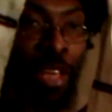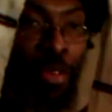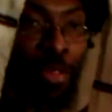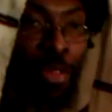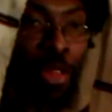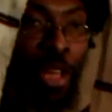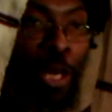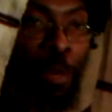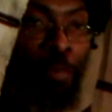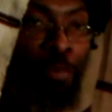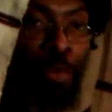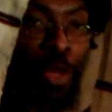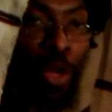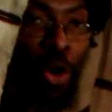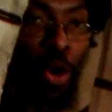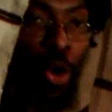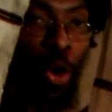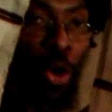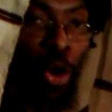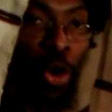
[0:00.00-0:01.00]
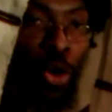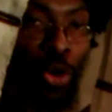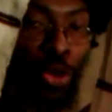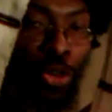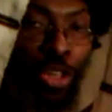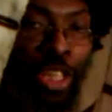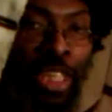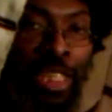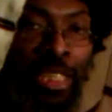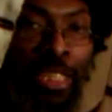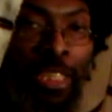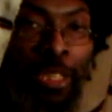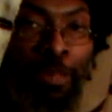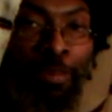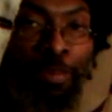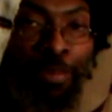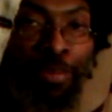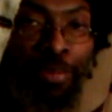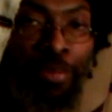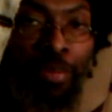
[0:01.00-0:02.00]
the Orit.
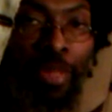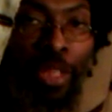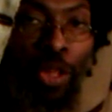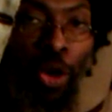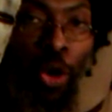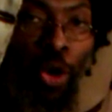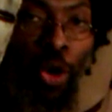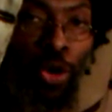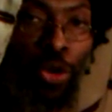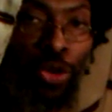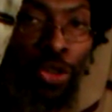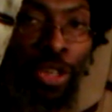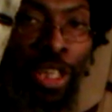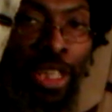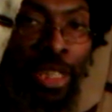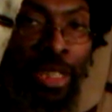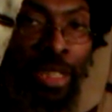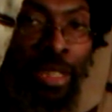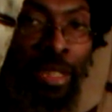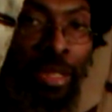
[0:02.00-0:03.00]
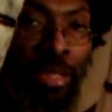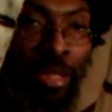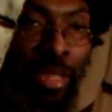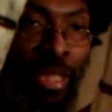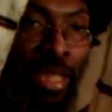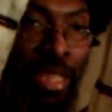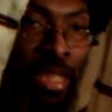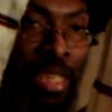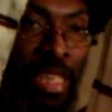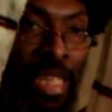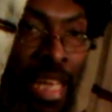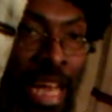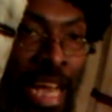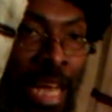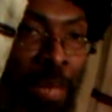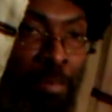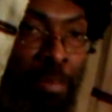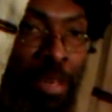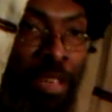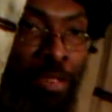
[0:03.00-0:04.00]
The Orit is the
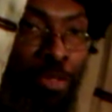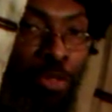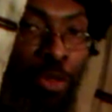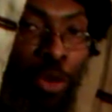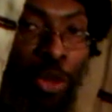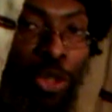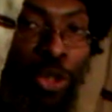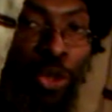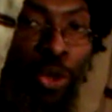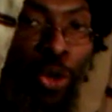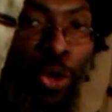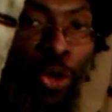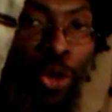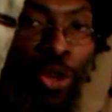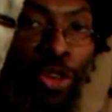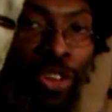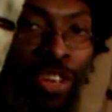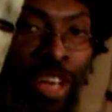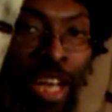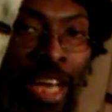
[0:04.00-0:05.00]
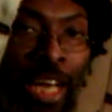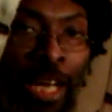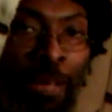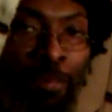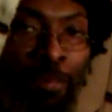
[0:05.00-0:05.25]
Ethiopic for Torah,